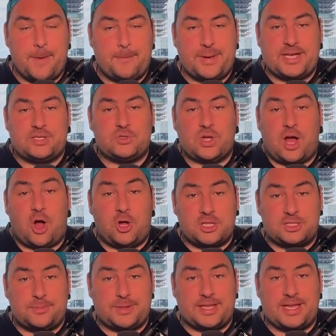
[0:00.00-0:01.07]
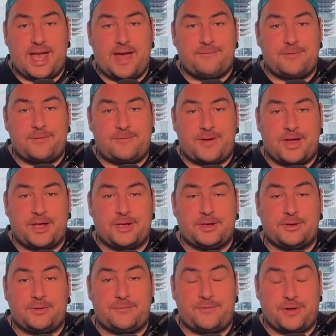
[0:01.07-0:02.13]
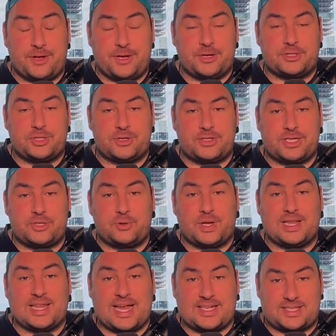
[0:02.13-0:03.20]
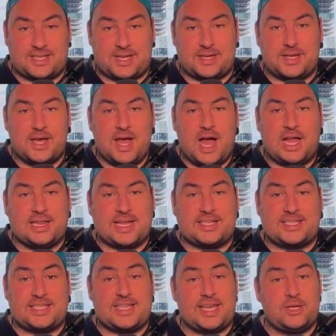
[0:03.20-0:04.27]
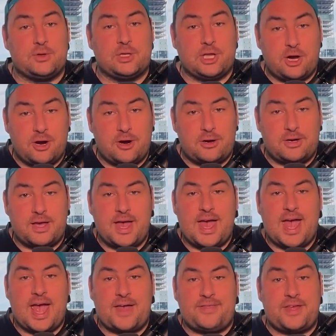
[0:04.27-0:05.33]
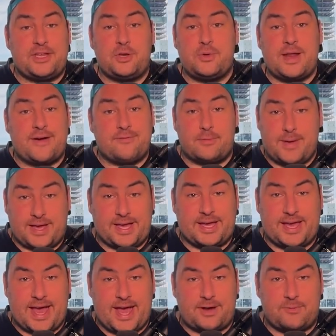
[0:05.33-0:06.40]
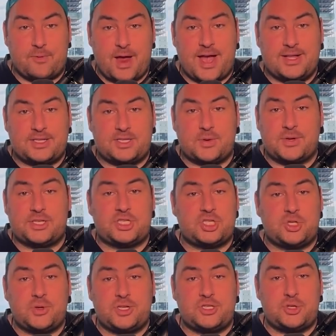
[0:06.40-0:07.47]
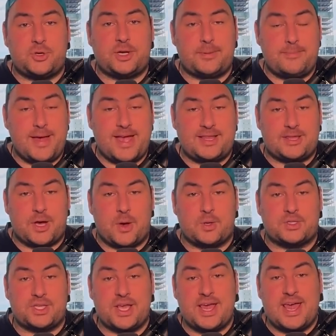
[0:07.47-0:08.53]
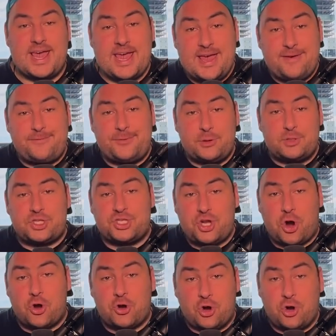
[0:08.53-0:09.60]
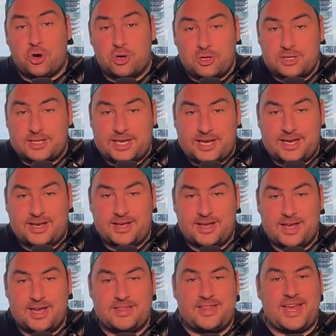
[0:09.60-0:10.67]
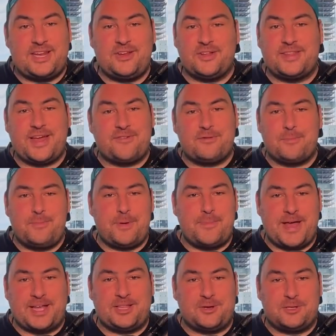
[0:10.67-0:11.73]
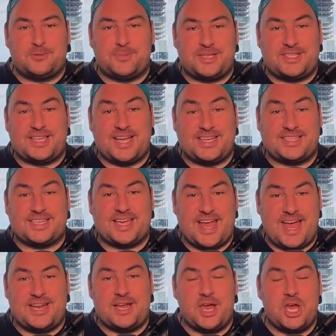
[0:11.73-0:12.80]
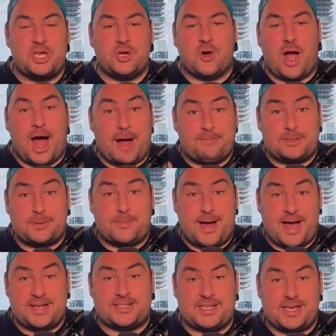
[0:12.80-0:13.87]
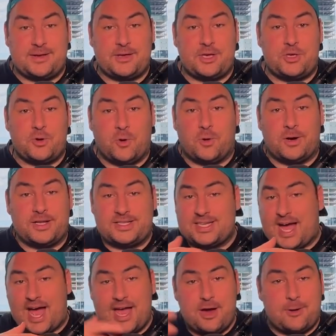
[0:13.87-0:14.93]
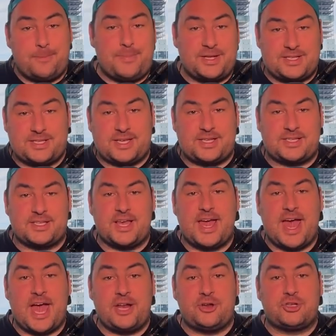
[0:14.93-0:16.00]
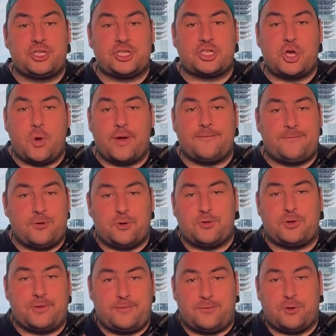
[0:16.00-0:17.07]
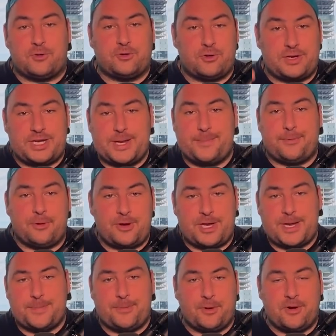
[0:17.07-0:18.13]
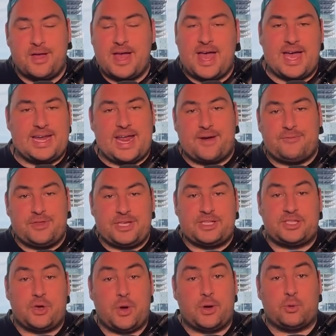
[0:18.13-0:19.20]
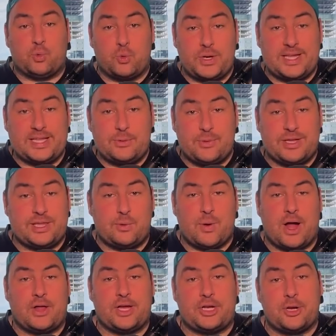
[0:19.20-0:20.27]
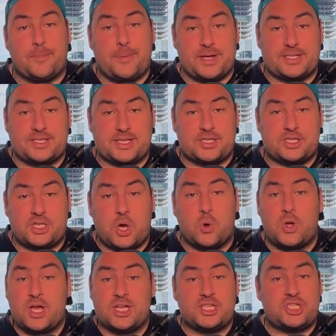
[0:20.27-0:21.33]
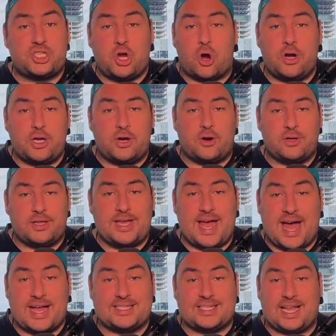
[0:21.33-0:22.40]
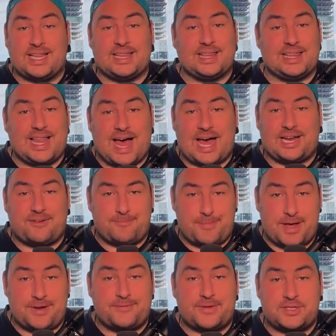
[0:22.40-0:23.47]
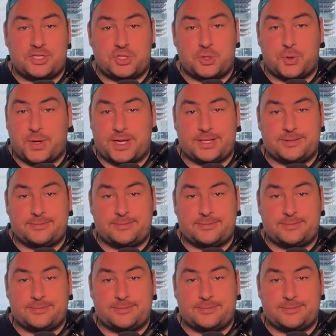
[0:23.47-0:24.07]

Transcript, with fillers: Because ultimately every failure failure turns into a lesson, a lesson that you learn and then you never make again, right? So as soon as you can make those, if you start early, then you'll never be making those mistakes again. You're optimizing your entire business and you're just going further and further and deeper and deeper, and everything's going really, really well in your business. So starting early has a lot of benefits to it.